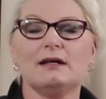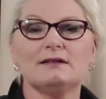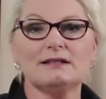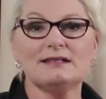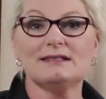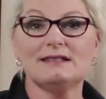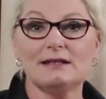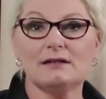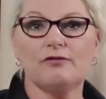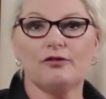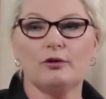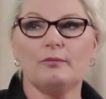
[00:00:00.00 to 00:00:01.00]
Just sit
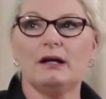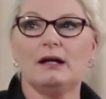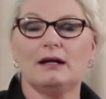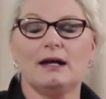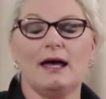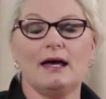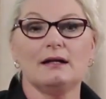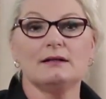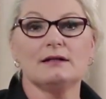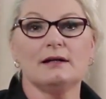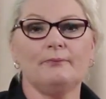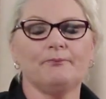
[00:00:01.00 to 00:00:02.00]
for a minute
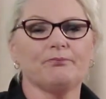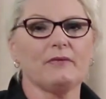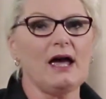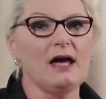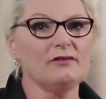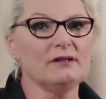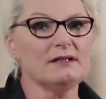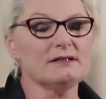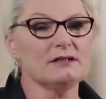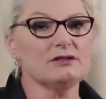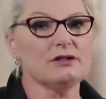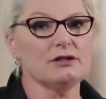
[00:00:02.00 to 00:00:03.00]
and have a
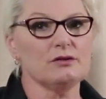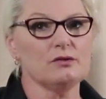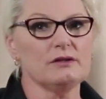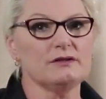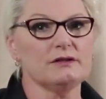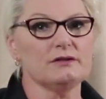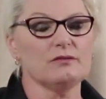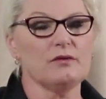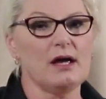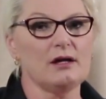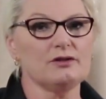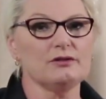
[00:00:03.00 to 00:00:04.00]
listen to the noises
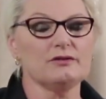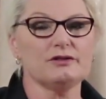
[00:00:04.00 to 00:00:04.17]
around you.